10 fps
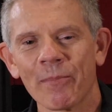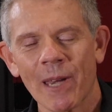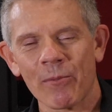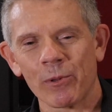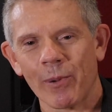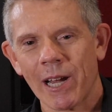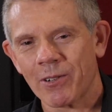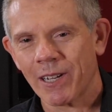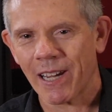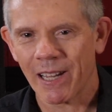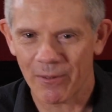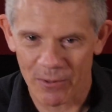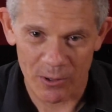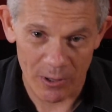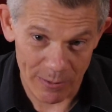I'm Cameron Patrick, Head of
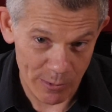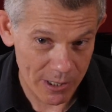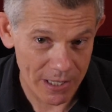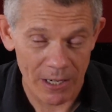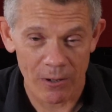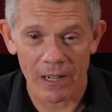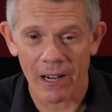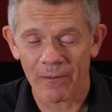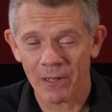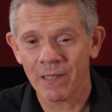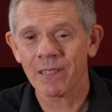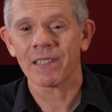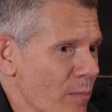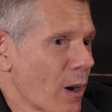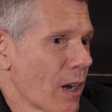Screen Music here at
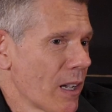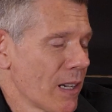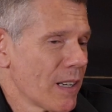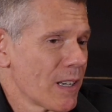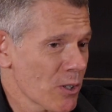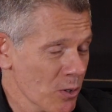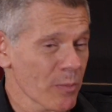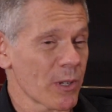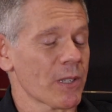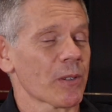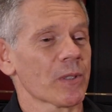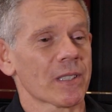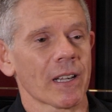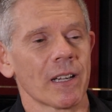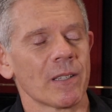AFTRS. My initial musical
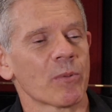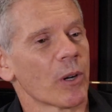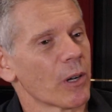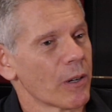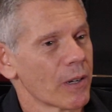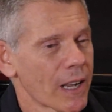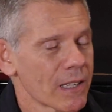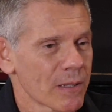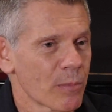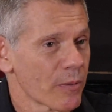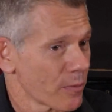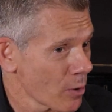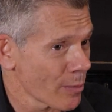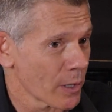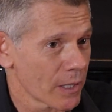studies were as a
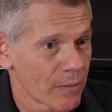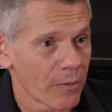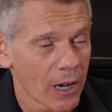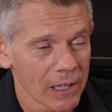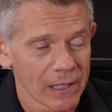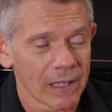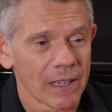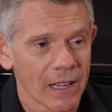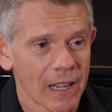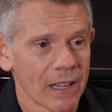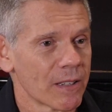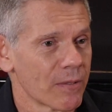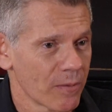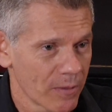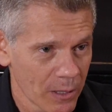performer in violin and
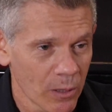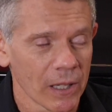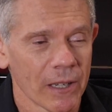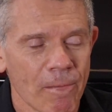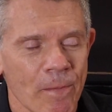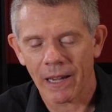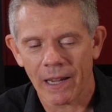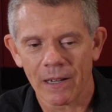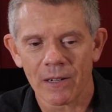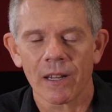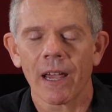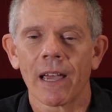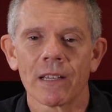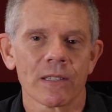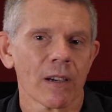viola. And
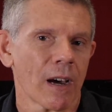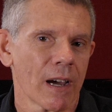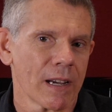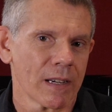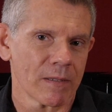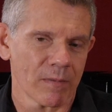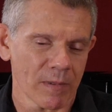as I